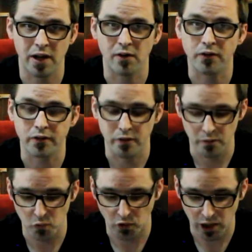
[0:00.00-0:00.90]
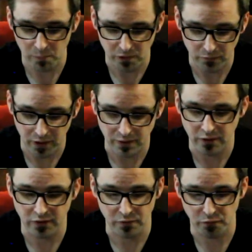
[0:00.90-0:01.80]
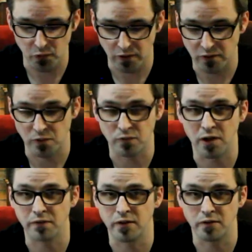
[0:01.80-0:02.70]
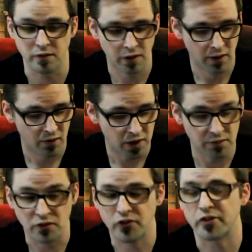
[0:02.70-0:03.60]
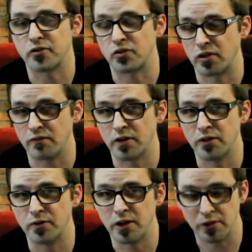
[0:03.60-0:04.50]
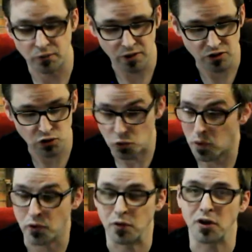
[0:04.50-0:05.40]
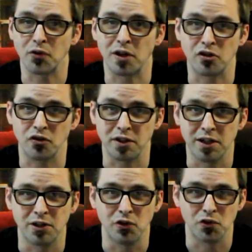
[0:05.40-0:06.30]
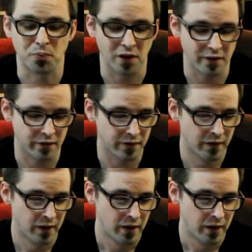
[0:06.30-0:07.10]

Now it's more common to find these in the $400, $500, even $600 or $700 range, whether or not they're actually getting those prices.